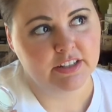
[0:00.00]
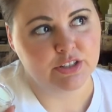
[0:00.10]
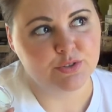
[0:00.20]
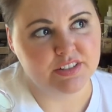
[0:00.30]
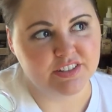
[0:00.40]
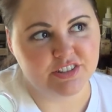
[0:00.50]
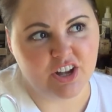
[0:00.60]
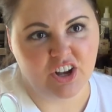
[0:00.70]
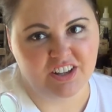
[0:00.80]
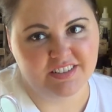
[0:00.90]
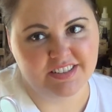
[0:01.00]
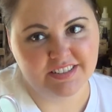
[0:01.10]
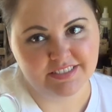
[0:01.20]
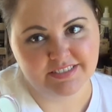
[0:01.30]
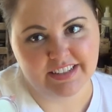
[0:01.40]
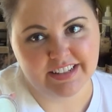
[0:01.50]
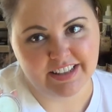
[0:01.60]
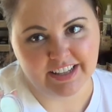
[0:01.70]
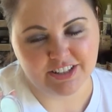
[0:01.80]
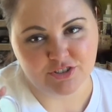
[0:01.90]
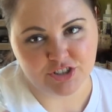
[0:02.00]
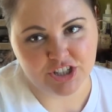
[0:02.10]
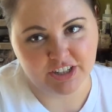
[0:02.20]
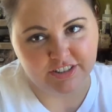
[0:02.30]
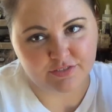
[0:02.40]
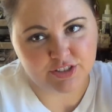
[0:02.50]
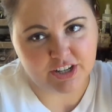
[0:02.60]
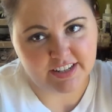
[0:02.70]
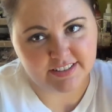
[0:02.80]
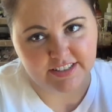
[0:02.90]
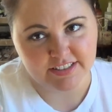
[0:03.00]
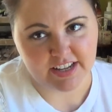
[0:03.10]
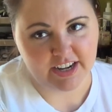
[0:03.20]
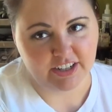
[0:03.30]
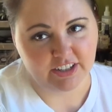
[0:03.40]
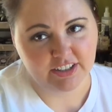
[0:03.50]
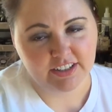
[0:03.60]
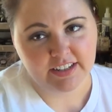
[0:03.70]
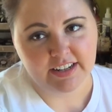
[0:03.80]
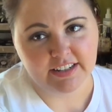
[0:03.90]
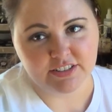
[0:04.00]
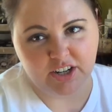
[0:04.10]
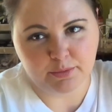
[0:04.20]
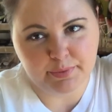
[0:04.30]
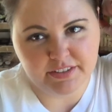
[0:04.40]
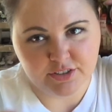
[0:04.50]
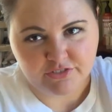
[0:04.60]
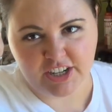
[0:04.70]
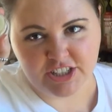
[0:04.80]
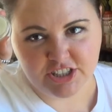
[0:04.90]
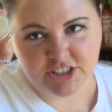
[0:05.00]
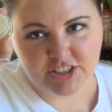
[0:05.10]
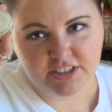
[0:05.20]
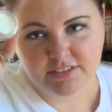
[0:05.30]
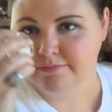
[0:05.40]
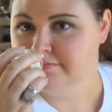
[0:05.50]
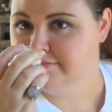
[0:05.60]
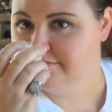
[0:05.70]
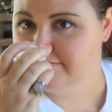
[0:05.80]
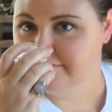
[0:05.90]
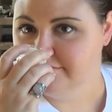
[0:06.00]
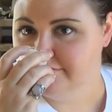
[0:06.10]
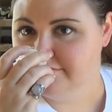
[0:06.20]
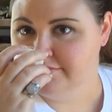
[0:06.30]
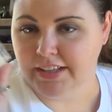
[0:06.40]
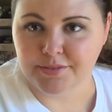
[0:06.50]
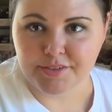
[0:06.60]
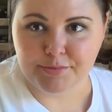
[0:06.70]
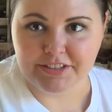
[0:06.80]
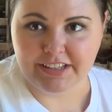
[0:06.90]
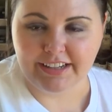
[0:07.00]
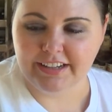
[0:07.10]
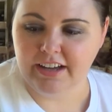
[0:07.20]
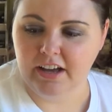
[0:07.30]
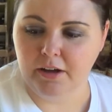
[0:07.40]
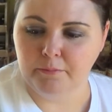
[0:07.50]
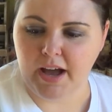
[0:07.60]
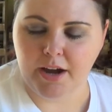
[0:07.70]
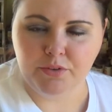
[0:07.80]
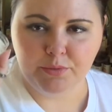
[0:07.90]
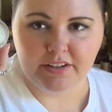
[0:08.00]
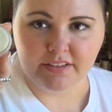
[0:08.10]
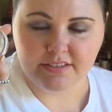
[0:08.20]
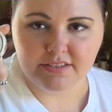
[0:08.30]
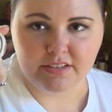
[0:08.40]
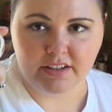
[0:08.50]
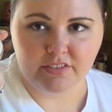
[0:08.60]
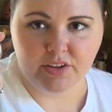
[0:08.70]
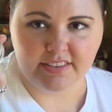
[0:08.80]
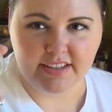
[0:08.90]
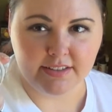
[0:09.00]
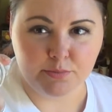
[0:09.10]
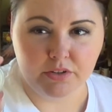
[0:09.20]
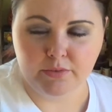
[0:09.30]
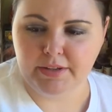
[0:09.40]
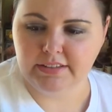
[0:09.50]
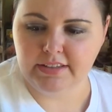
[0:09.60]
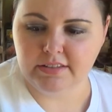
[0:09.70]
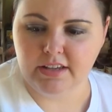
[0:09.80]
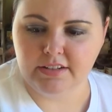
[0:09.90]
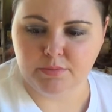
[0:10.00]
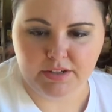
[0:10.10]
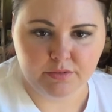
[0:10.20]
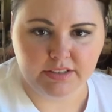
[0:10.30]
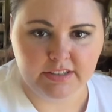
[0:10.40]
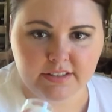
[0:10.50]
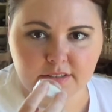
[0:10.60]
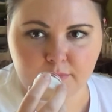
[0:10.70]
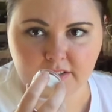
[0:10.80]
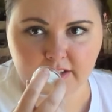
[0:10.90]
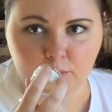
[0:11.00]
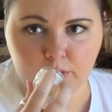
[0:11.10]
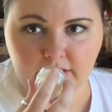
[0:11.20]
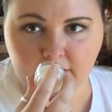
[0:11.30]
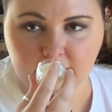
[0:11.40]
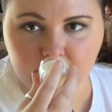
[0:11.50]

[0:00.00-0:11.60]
using saws and like there's chunks of sawdust in his hair and his armpits are fresh. That's what it smells like. Um, I would wear this even though I think it's more of a manly scent but it really does smell like wood.